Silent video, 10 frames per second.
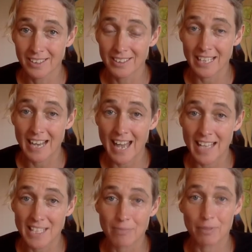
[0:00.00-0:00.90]
that
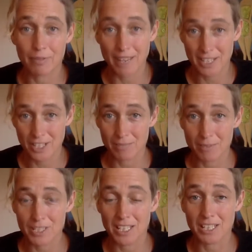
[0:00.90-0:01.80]
as a profession,
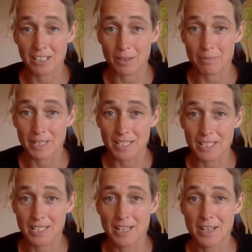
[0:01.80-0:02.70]
music
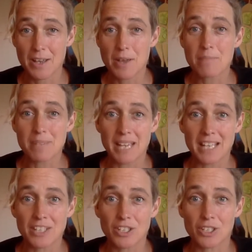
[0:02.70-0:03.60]
therapists
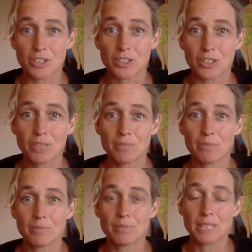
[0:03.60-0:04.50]
begin
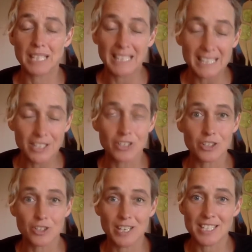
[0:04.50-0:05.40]
to
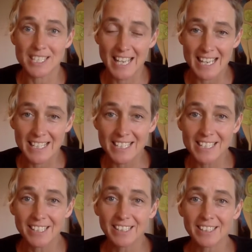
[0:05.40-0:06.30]

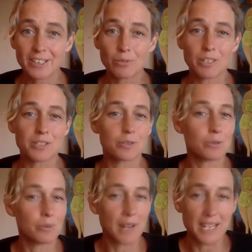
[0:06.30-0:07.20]
transcend what is
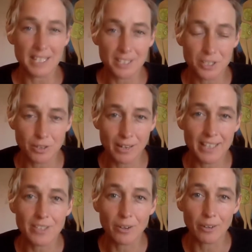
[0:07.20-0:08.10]
already a
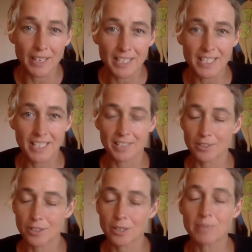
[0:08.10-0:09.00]
strengths-oriented and
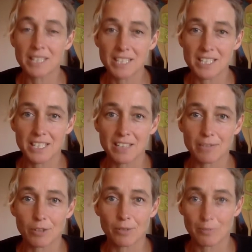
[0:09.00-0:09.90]
humanistic
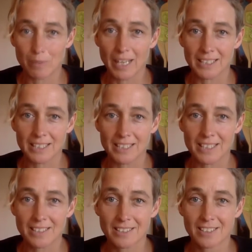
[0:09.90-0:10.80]
form of
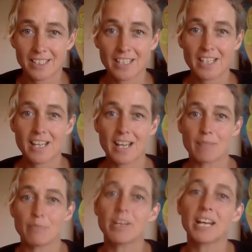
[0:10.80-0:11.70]
practice
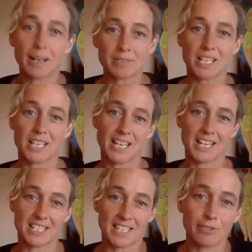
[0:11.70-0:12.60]
and bring it up to the
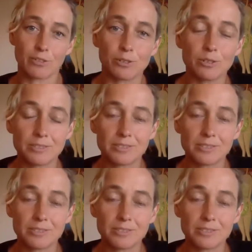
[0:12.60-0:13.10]
next level,